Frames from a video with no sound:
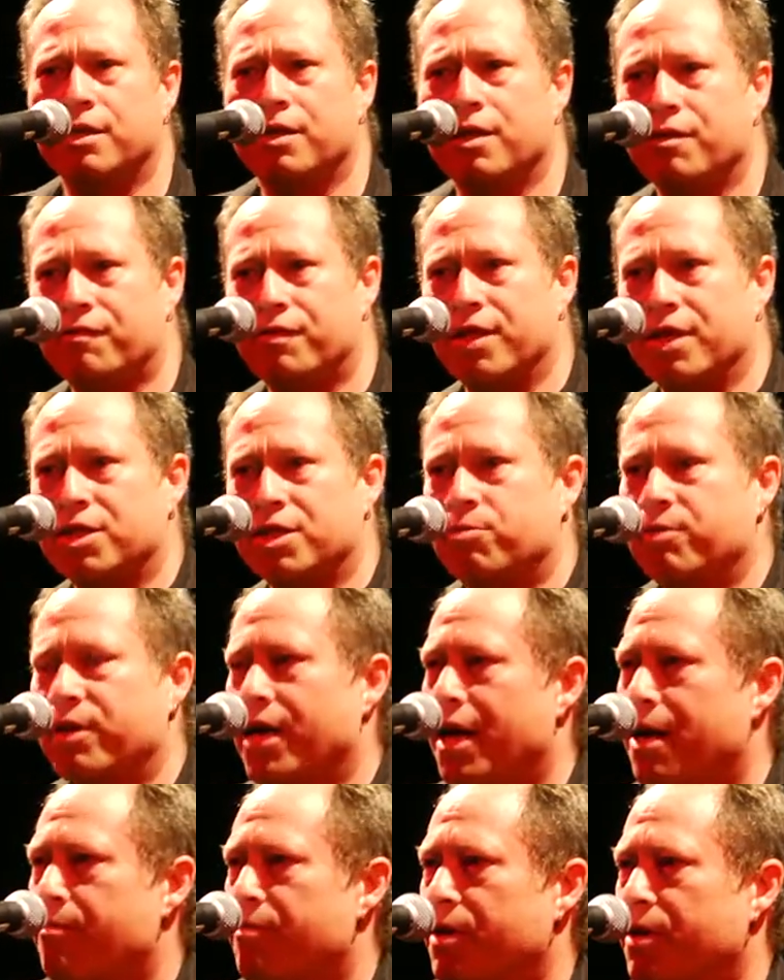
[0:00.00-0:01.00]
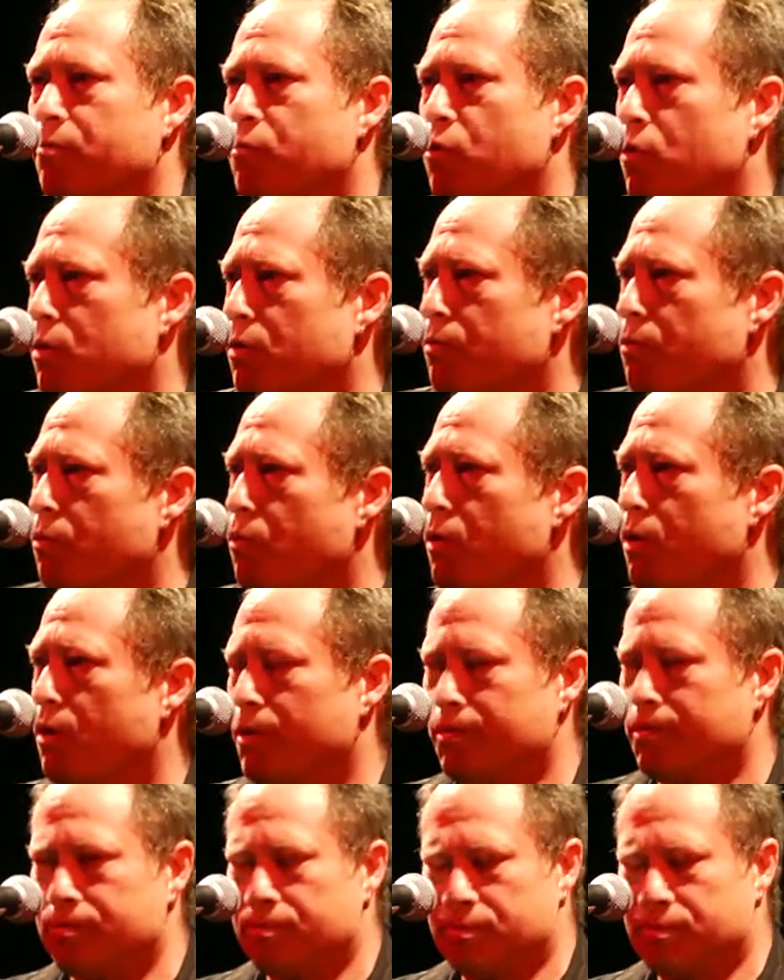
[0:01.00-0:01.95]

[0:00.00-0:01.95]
enough, that's been happening more and more.